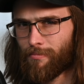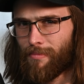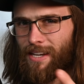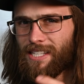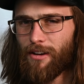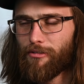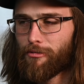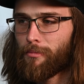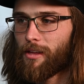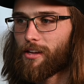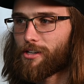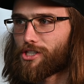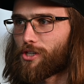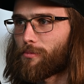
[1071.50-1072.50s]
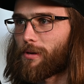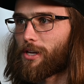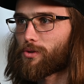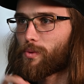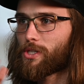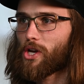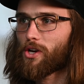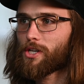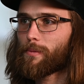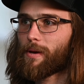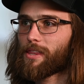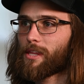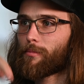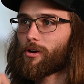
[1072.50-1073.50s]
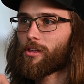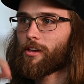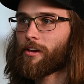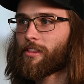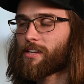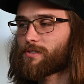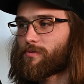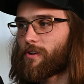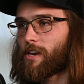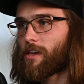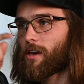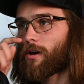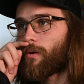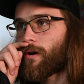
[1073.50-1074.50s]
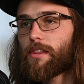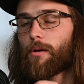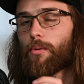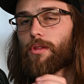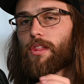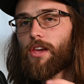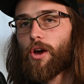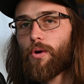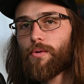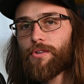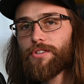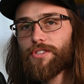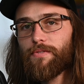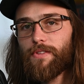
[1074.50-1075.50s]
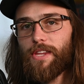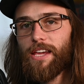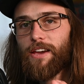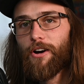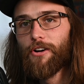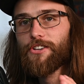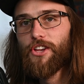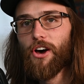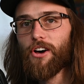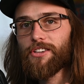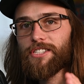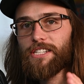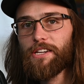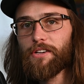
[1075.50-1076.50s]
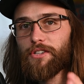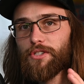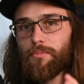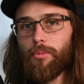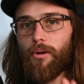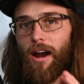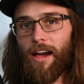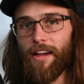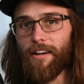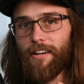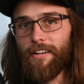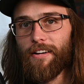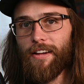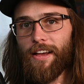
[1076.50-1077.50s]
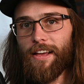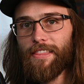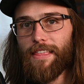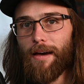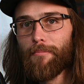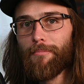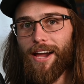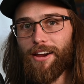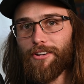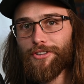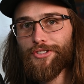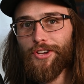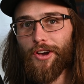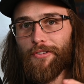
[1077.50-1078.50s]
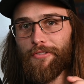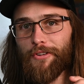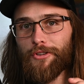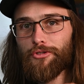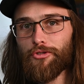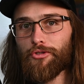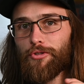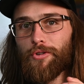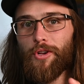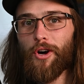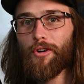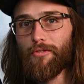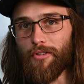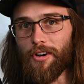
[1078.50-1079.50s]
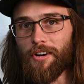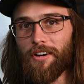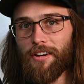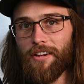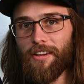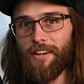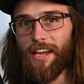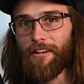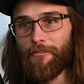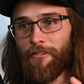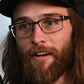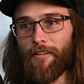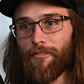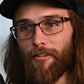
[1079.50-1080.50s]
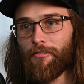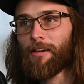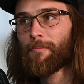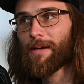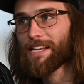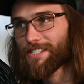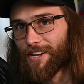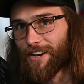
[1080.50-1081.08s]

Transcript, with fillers: May sound familiar to you because we talked about them earlier in this video. They were the owners of DR DOS years prior that Microsoft screwed over in favor of MS